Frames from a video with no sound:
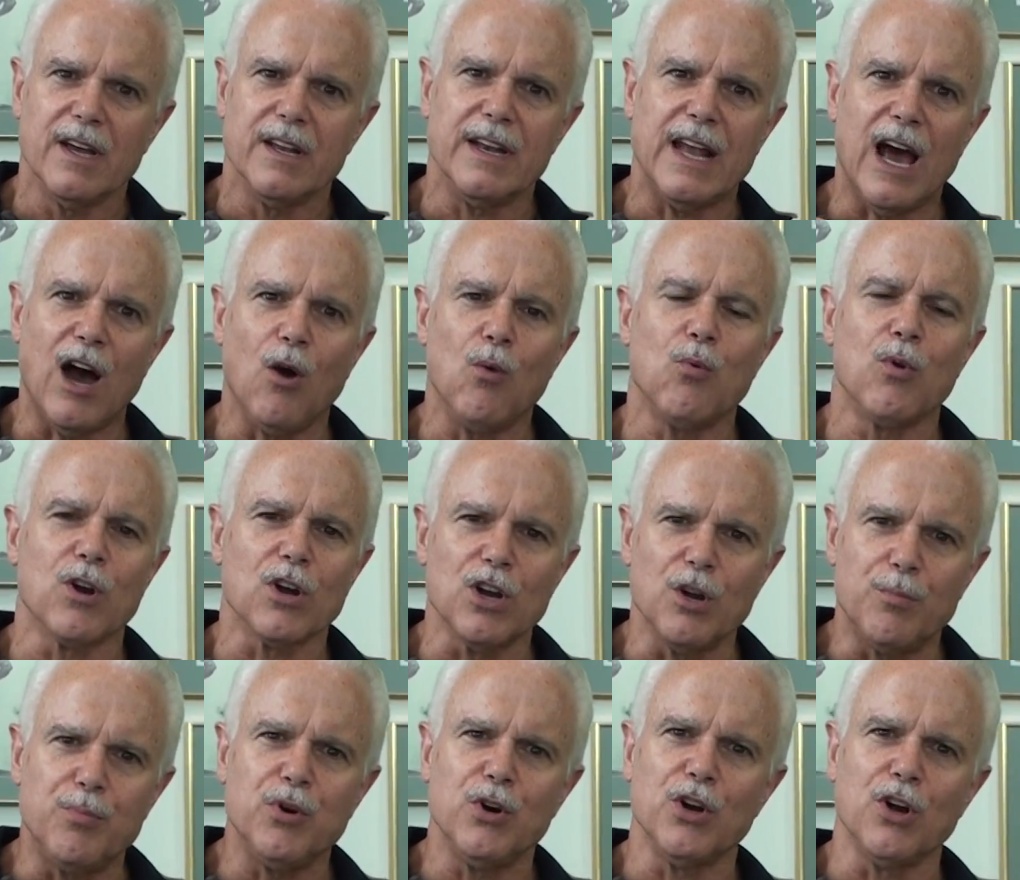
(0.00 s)
Now we're
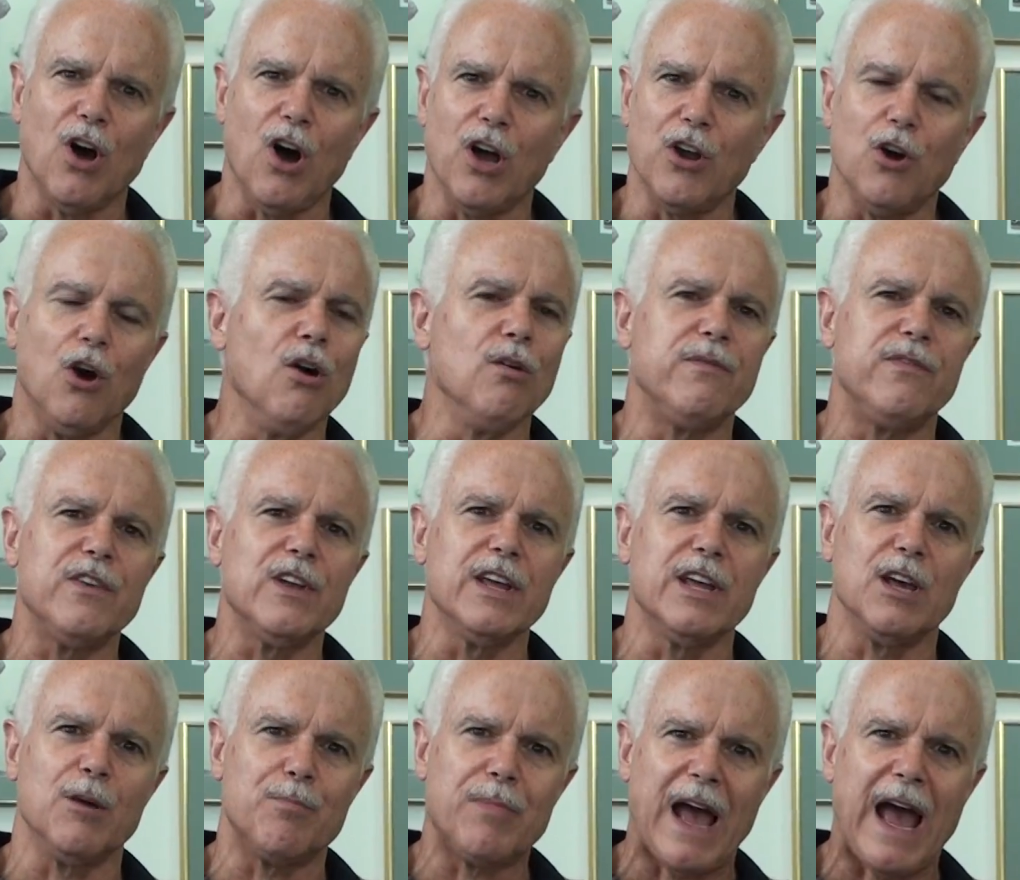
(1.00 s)
going to put on
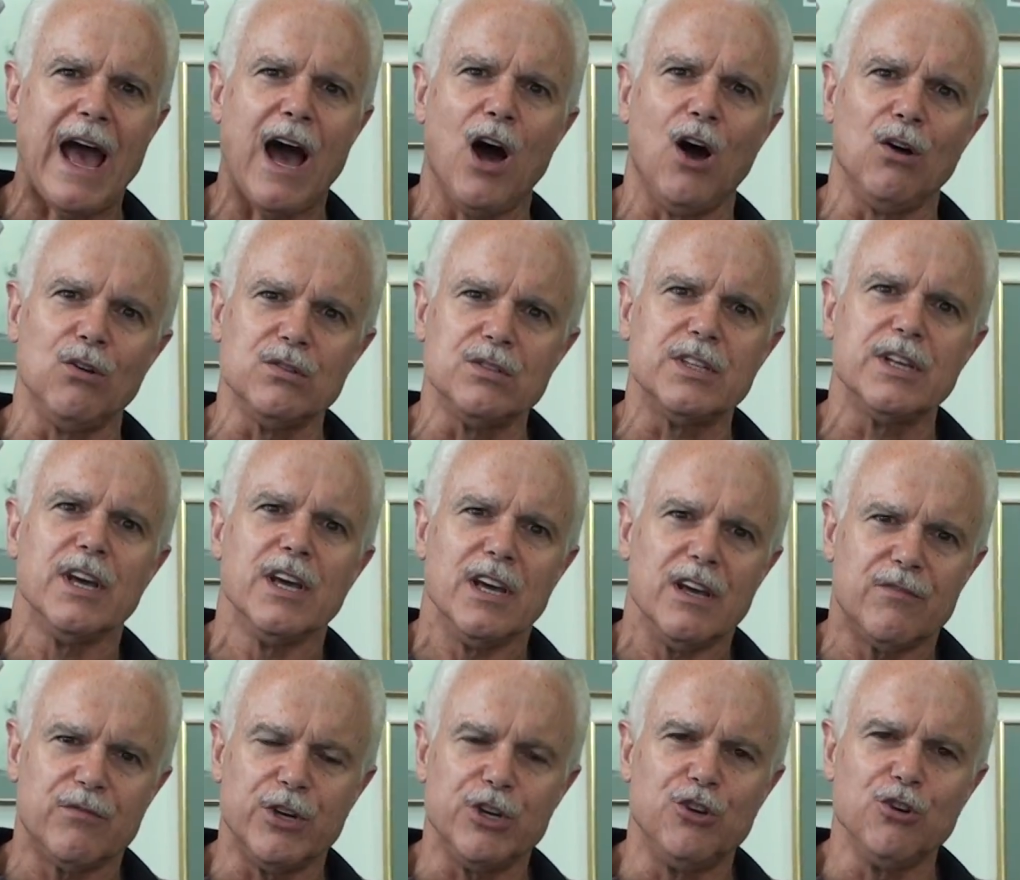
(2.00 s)
hopefully a pound,
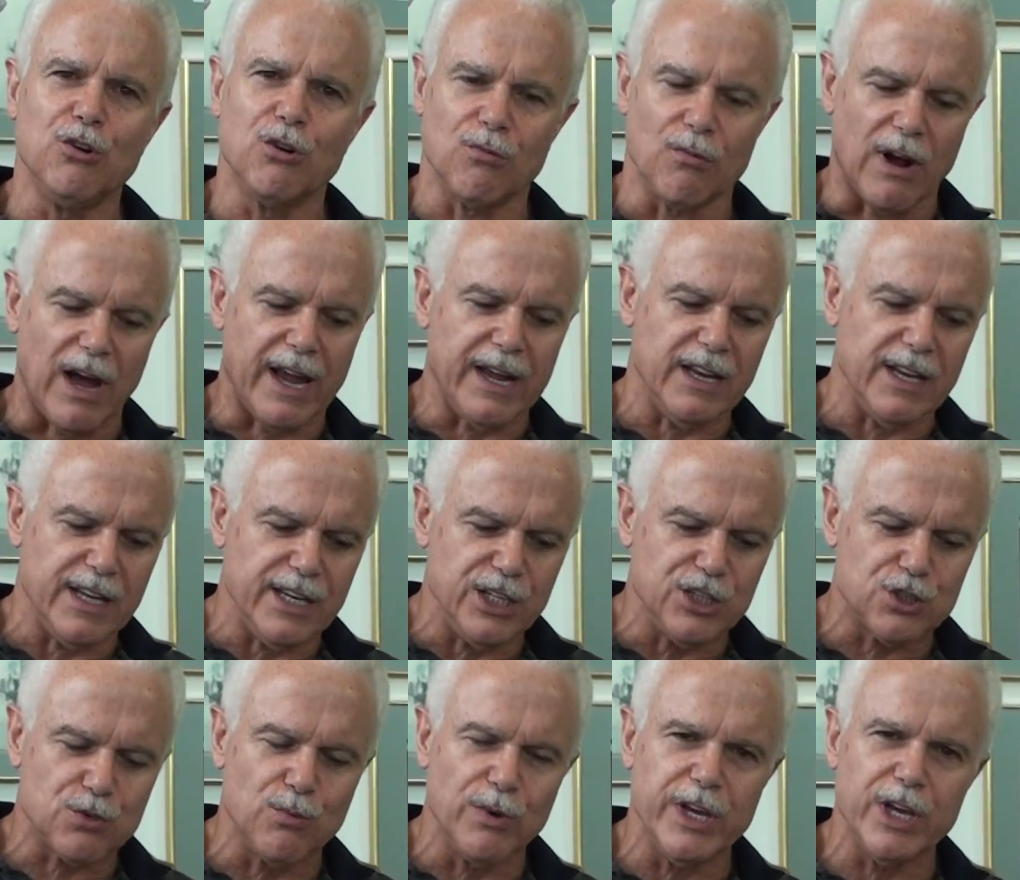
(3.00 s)
if we do it right,
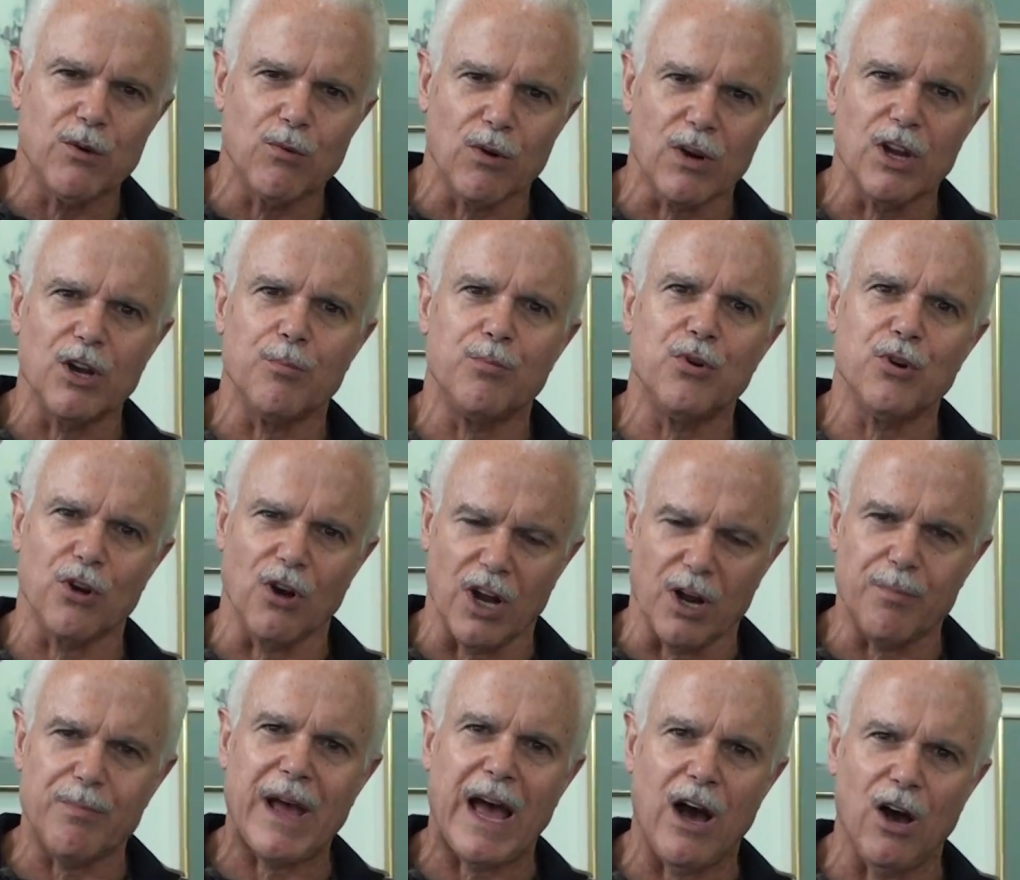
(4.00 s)
each week we're going to put
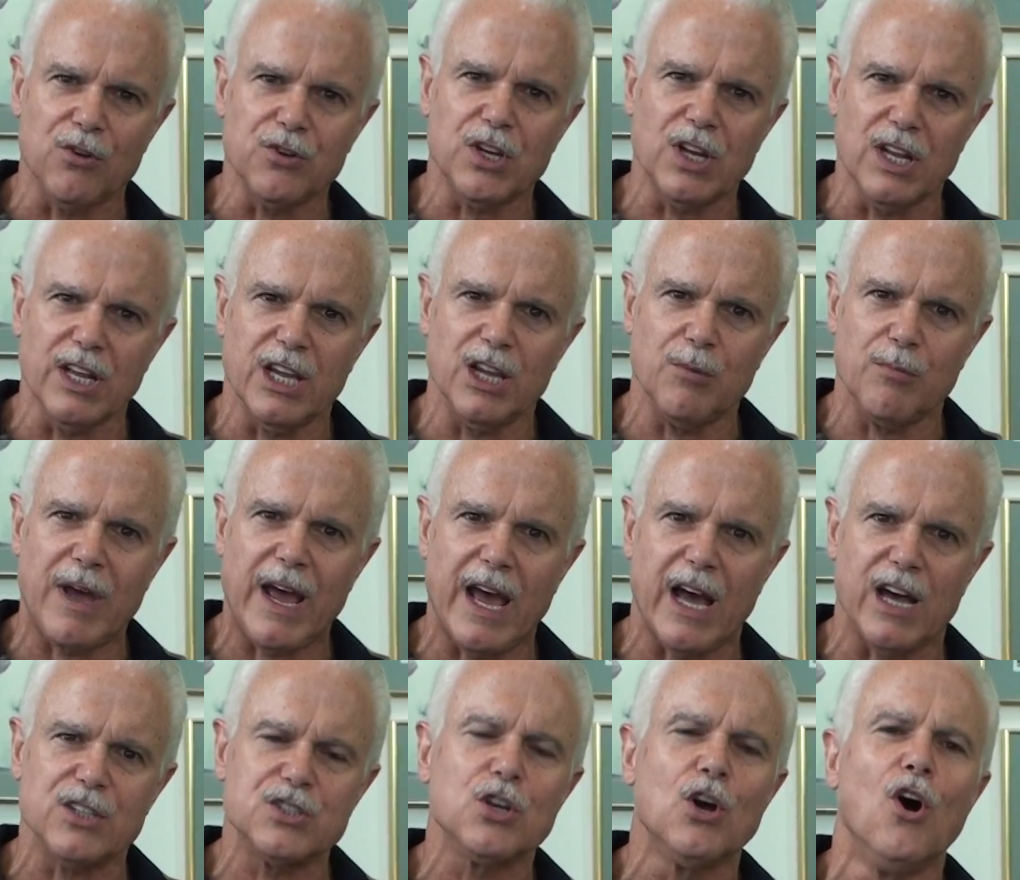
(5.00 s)
on a pound of lean
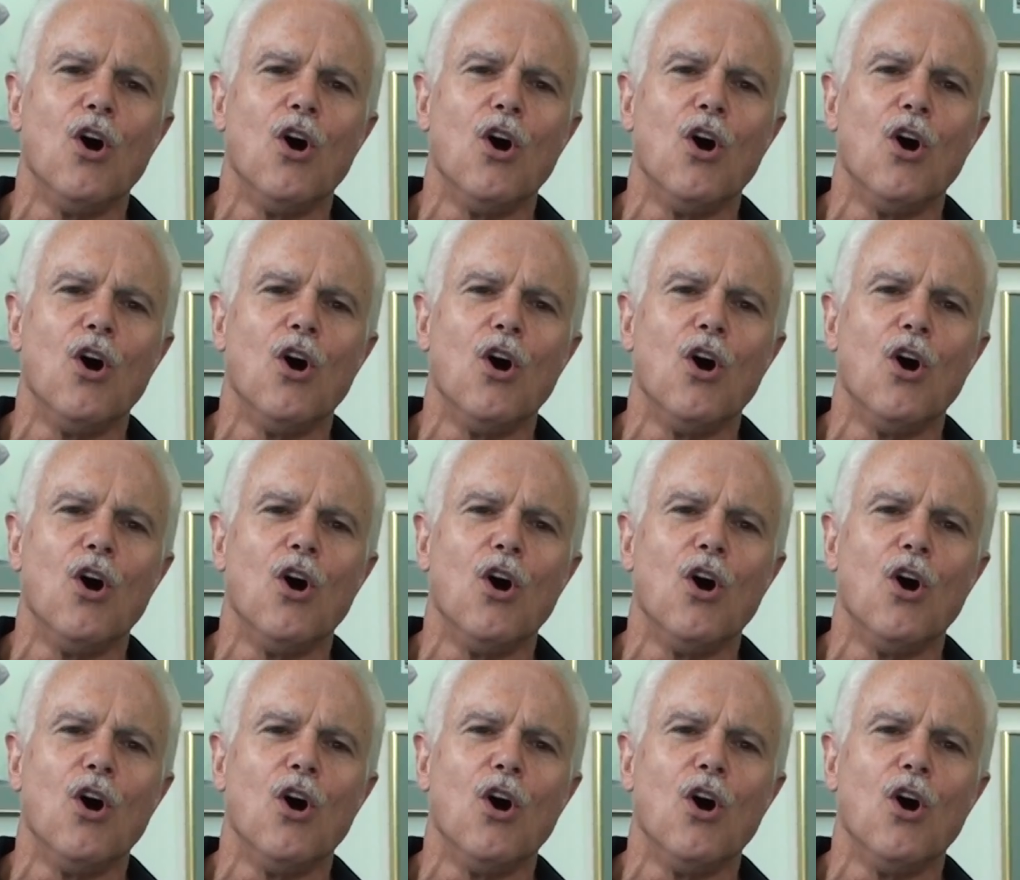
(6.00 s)
mass.